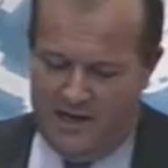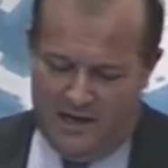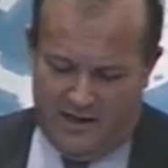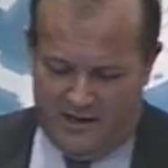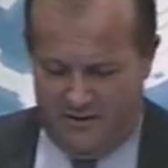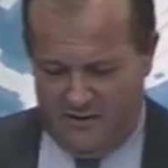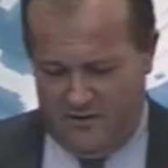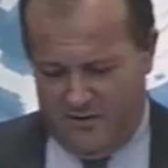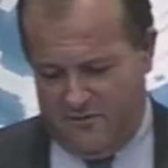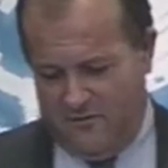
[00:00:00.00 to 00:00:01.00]
And
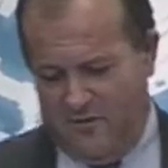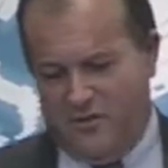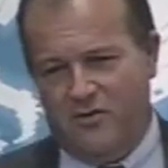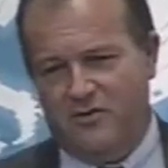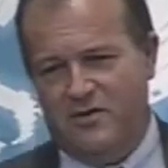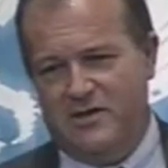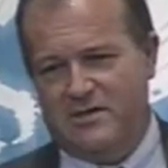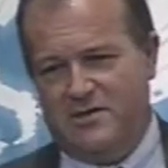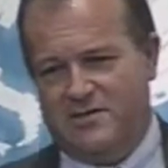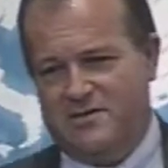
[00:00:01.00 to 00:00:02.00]
in the report we
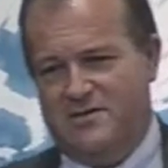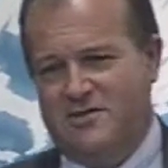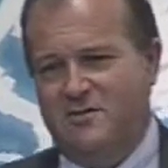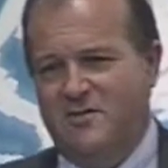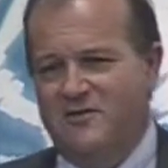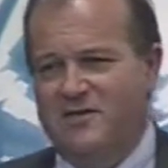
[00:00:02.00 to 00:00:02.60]
discussed some of the